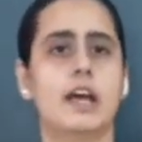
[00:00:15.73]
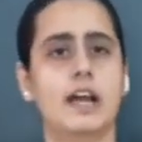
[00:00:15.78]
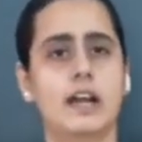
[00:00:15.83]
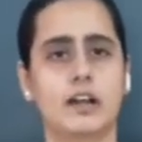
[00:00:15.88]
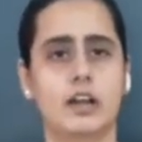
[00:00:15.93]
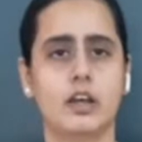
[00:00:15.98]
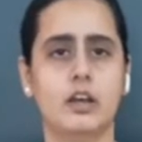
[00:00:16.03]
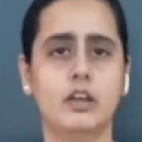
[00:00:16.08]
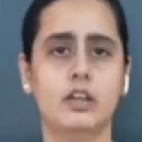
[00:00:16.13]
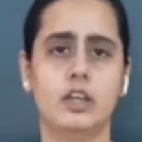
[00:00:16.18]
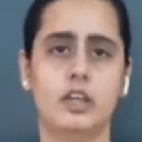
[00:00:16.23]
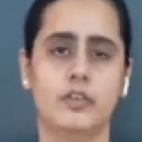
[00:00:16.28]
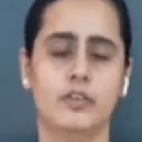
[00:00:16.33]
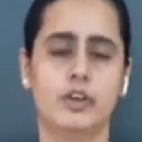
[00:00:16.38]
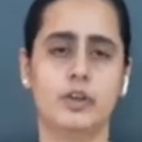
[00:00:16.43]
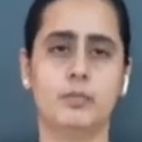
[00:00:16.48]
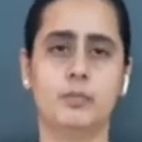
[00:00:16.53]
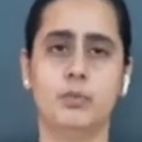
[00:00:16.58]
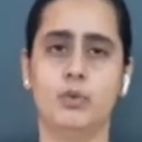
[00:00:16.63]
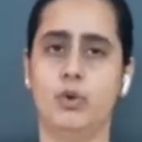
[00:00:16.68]
at a
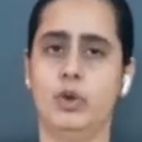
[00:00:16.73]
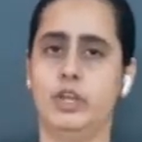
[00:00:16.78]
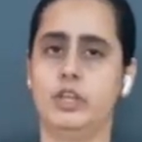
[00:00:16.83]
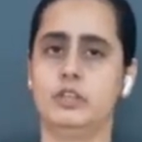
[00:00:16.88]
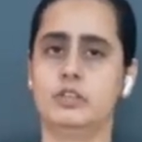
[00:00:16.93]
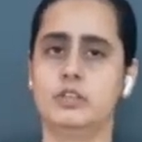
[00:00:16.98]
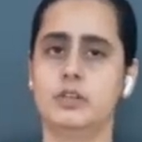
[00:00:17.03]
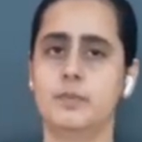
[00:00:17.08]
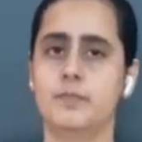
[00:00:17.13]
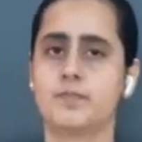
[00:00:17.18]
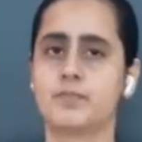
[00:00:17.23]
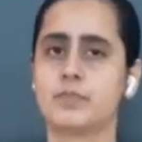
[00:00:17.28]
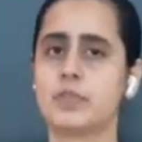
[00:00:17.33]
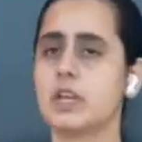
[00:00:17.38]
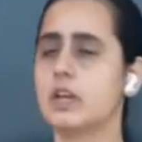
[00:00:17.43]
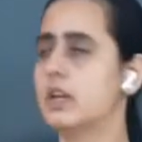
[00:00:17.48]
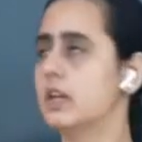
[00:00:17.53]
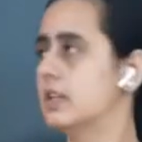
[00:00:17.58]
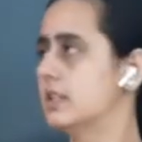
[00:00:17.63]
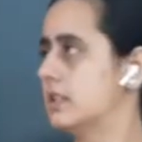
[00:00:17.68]
given point.
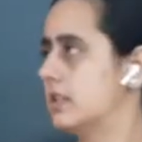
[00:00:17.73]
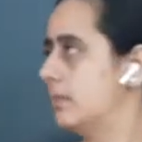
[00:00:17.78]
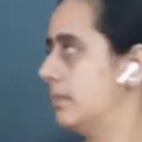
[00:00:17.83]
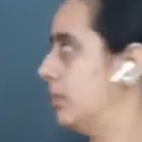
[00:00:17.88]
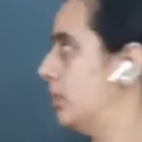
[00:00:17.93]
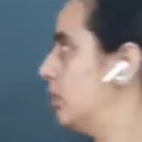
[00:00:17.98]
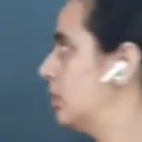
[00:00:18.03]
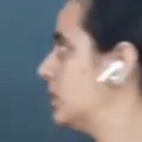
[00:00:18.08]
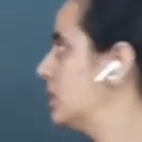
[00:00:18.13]
Suppose